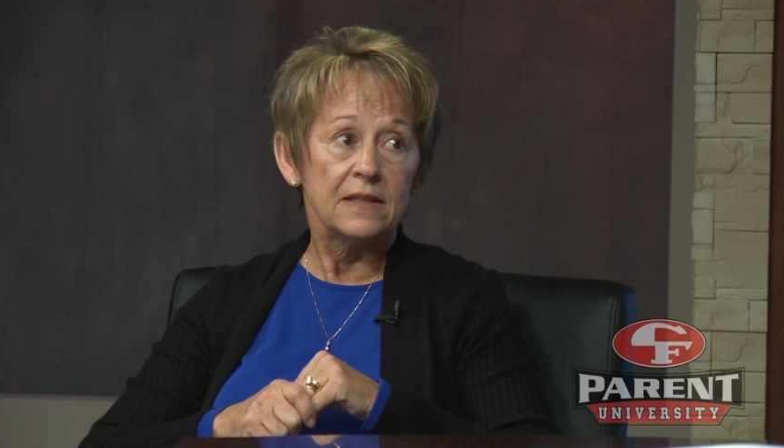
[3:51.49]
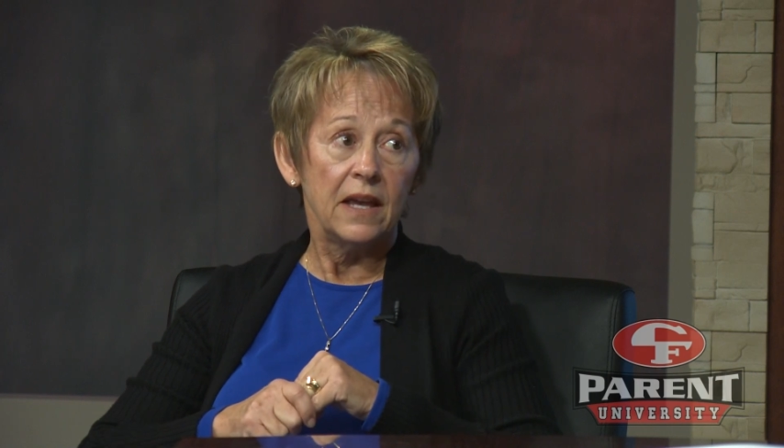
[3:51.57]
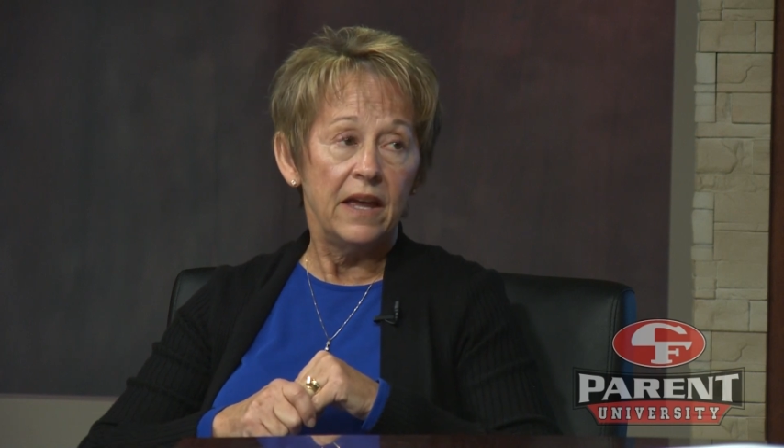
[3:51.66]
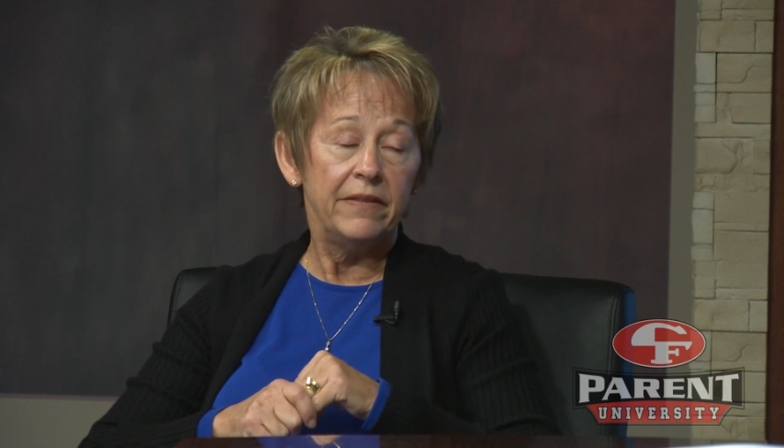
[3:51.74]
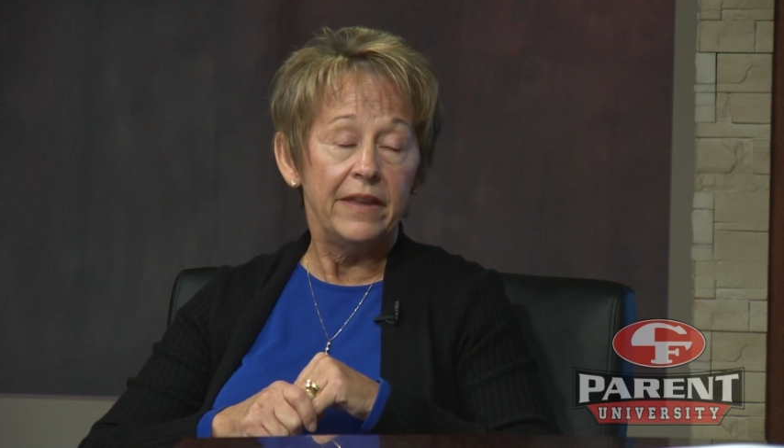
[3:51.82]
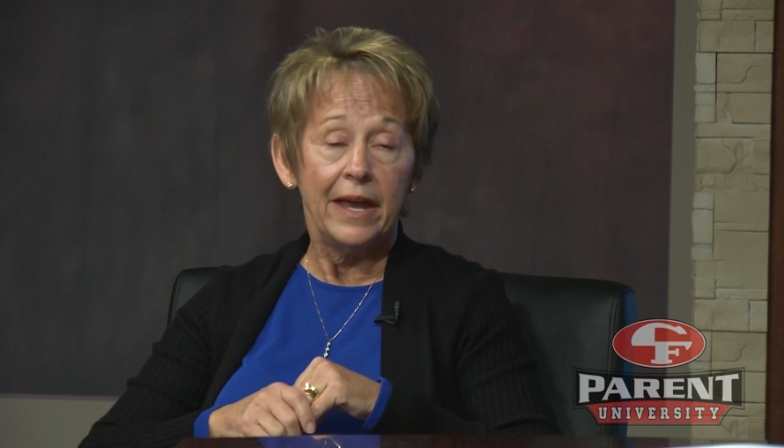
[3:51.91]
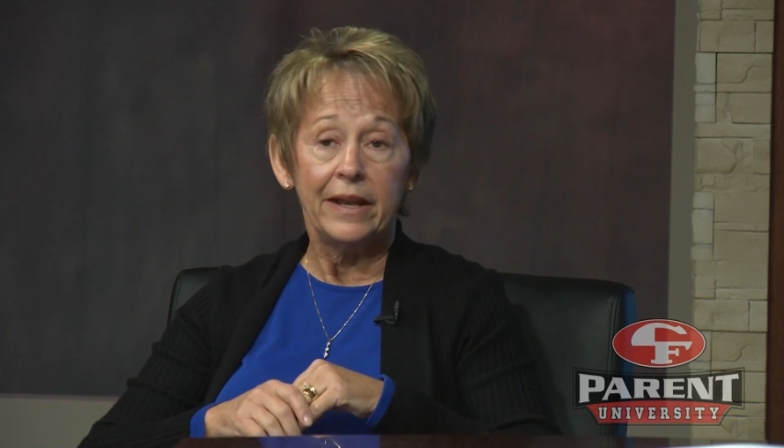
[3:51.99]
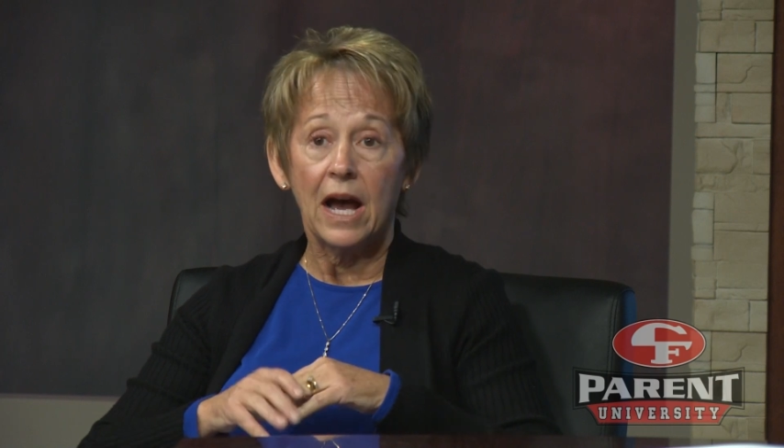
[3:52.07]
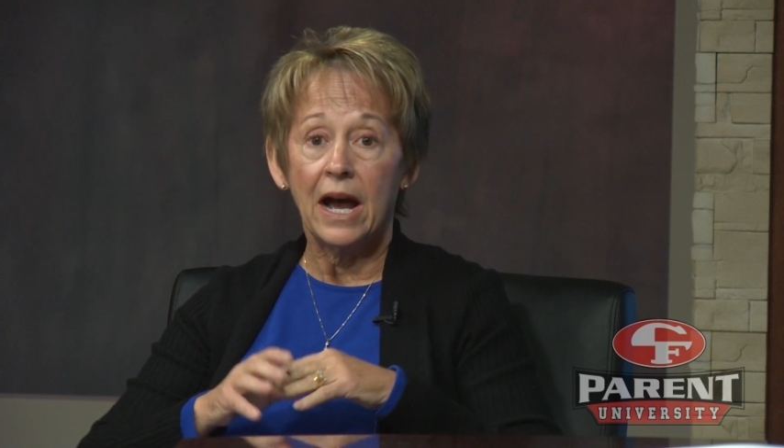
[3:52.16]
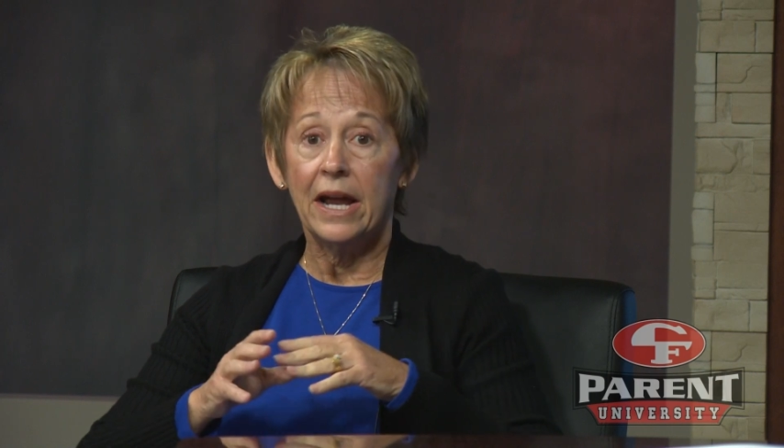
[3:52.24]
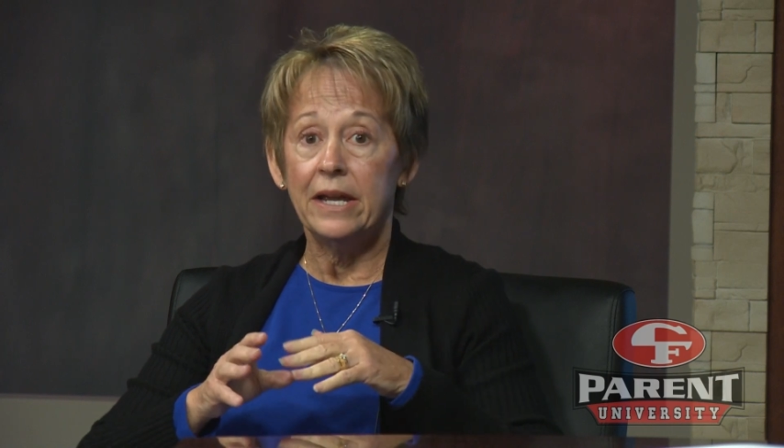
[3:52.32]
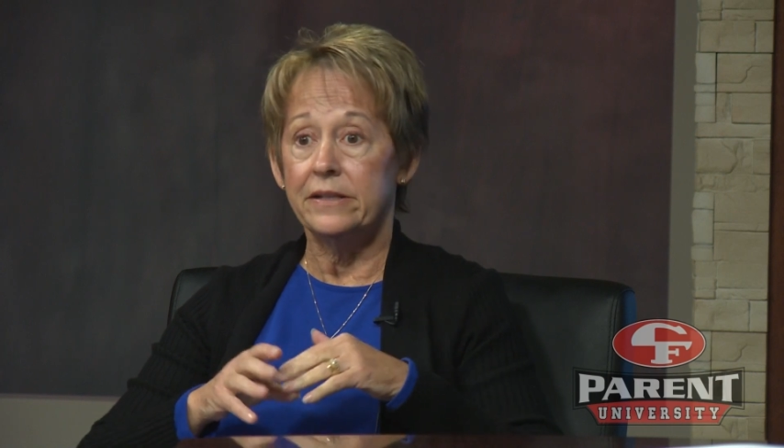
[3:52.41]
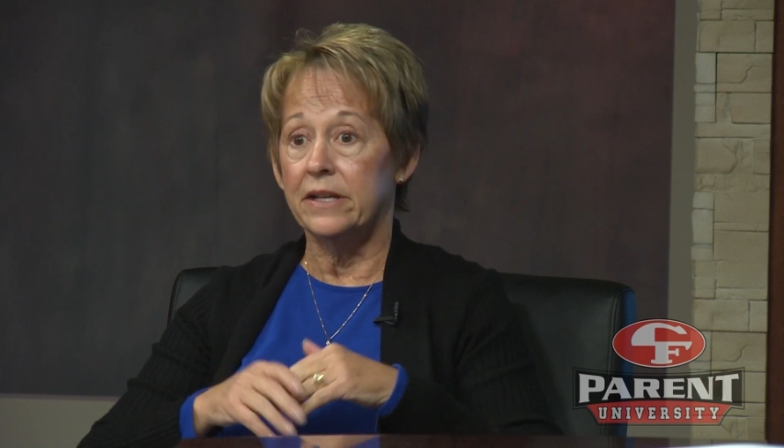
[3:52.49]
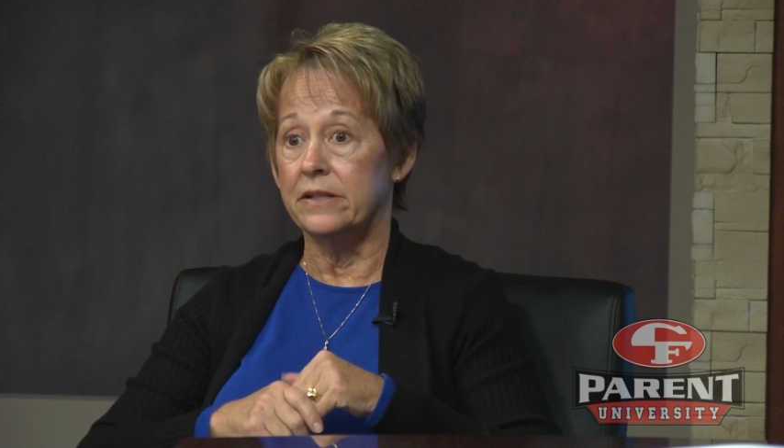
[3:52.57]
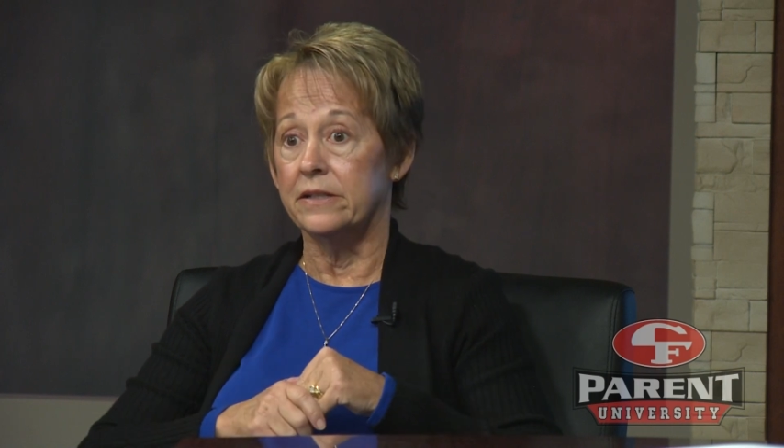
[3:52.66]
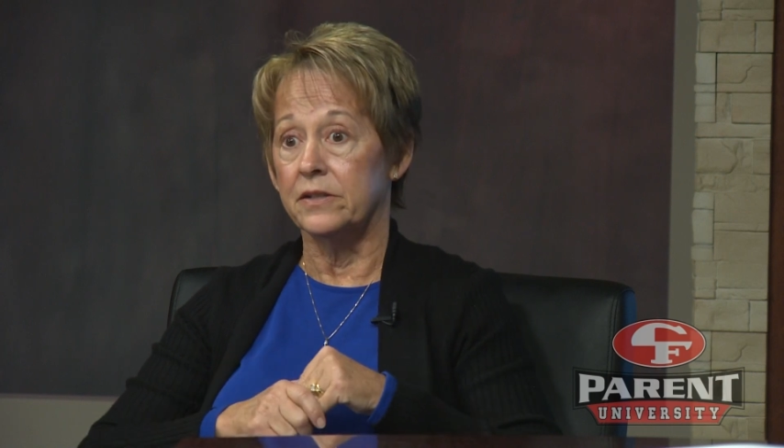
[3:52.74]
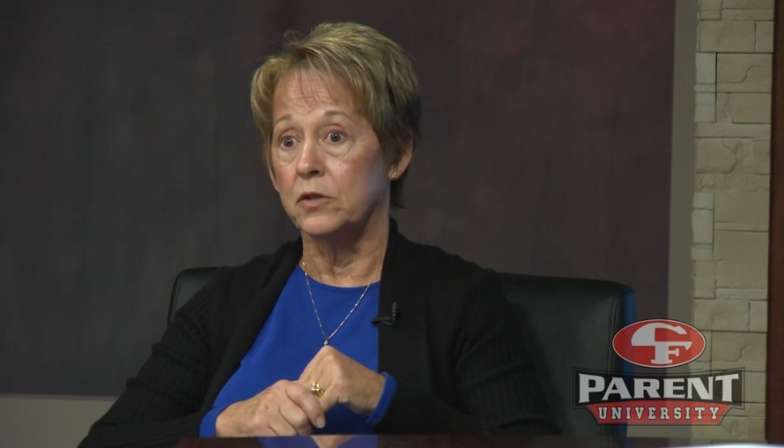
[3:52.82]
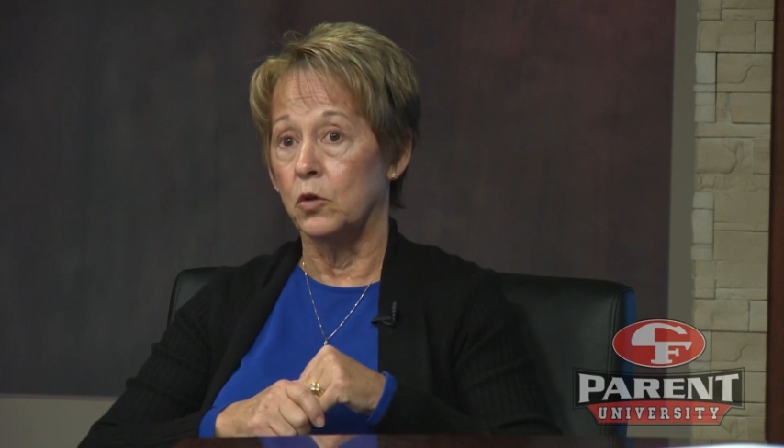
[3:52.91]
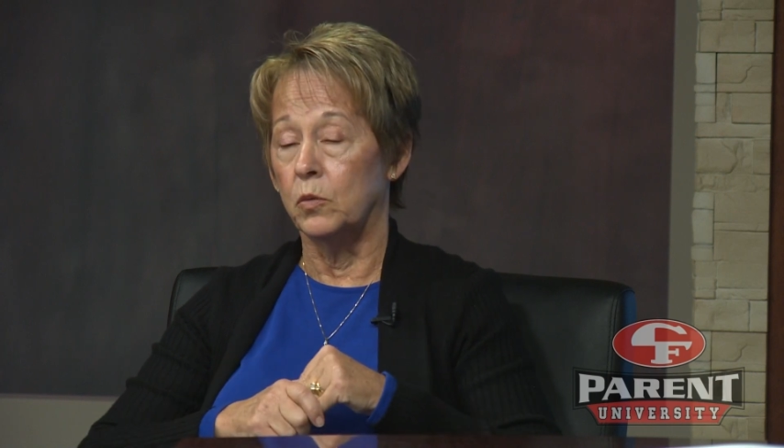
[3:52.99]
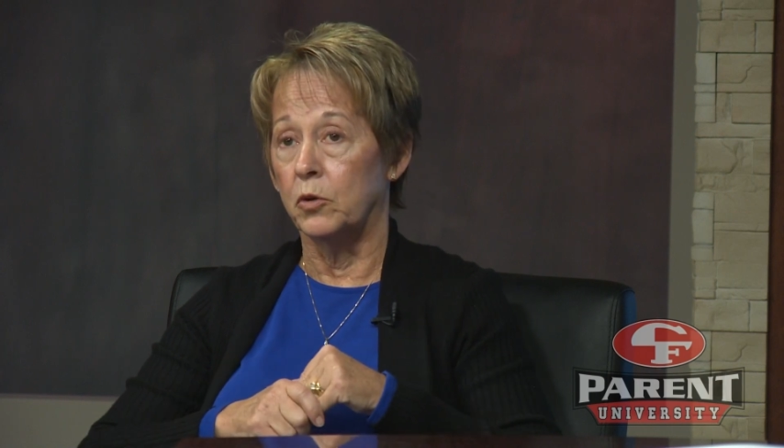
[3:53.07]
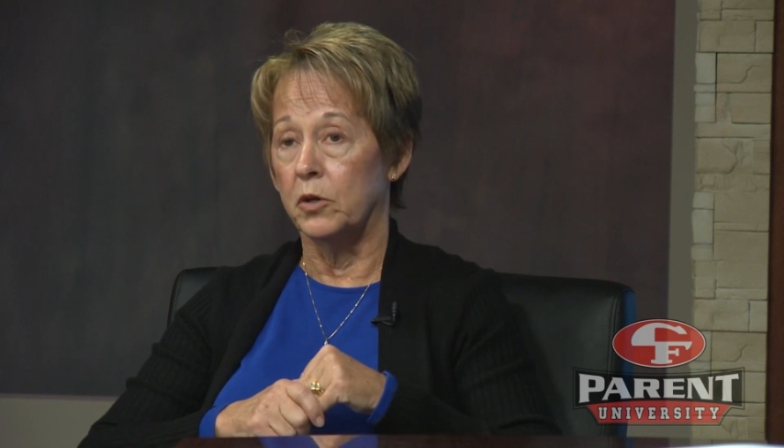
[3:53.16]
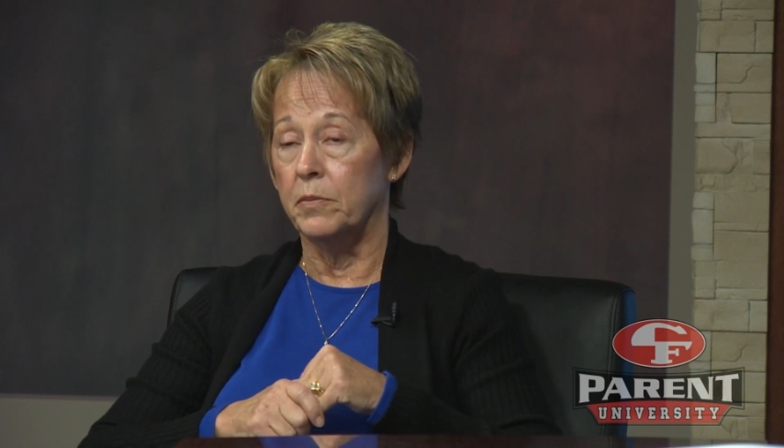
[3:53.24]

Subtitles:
and then I attended a school board